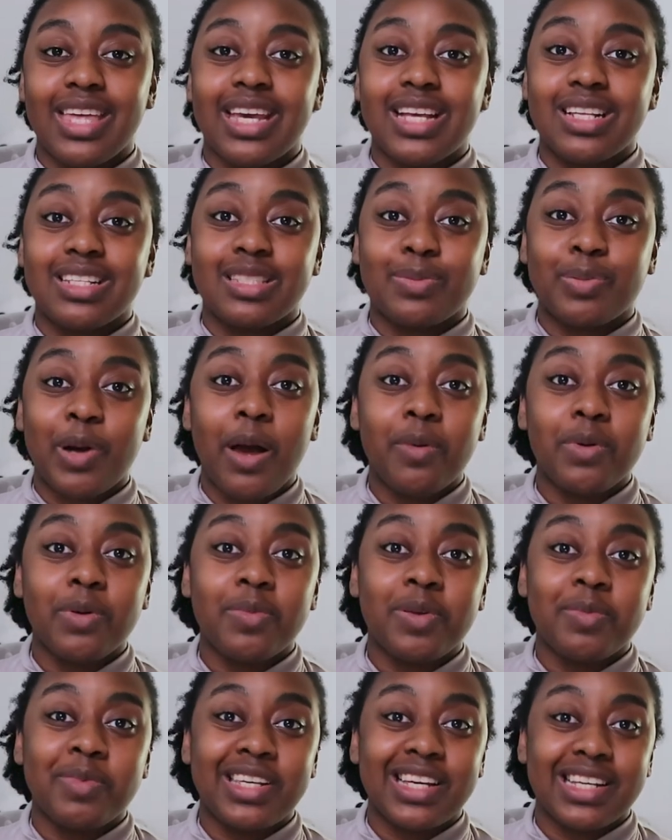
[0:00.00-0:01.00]
it's
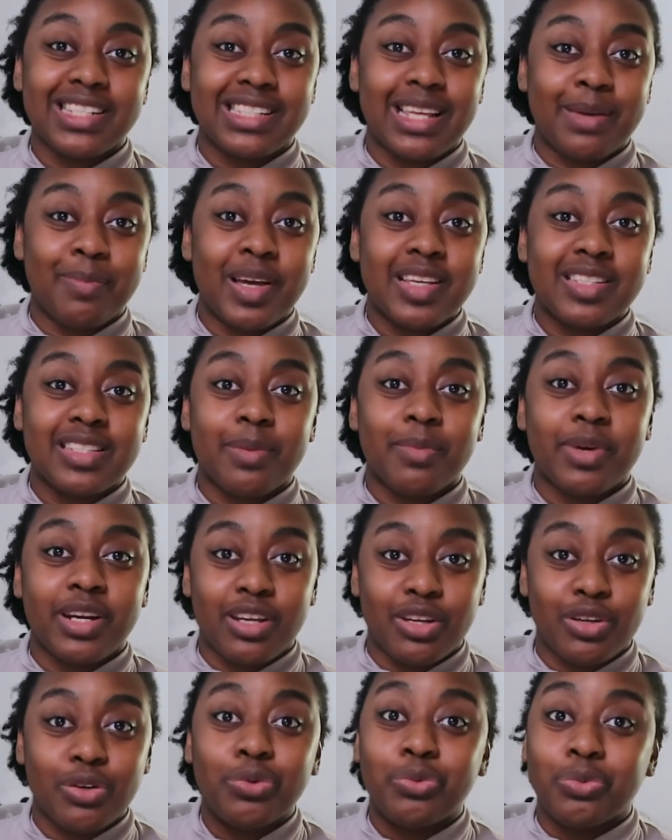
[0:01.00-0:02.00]
probably because they met
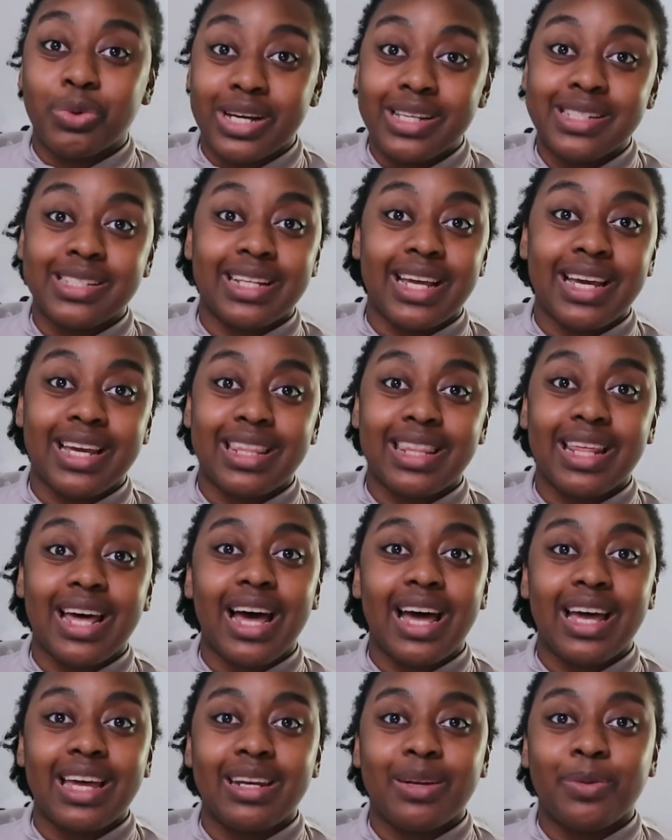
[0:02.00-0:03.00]
somebody who was like
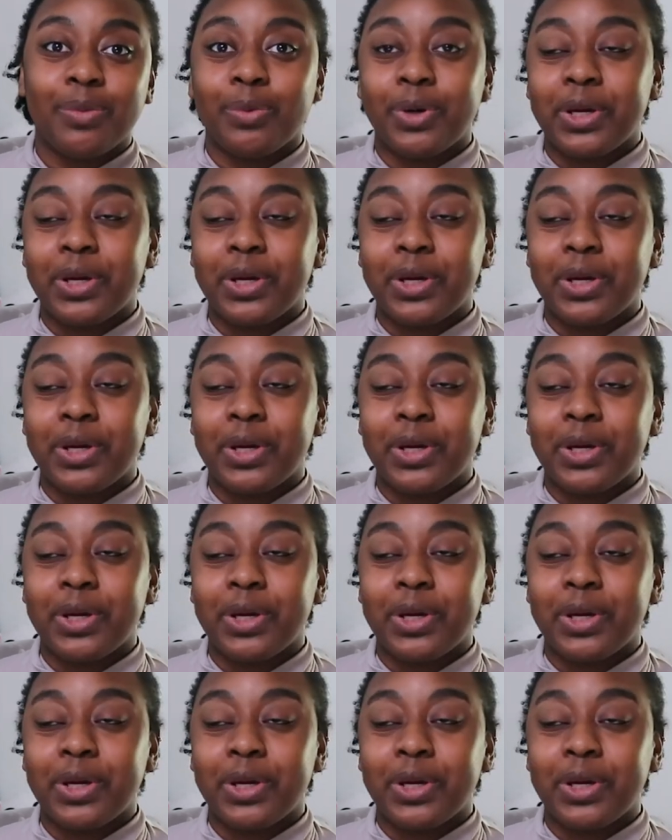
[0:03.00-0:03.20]
that,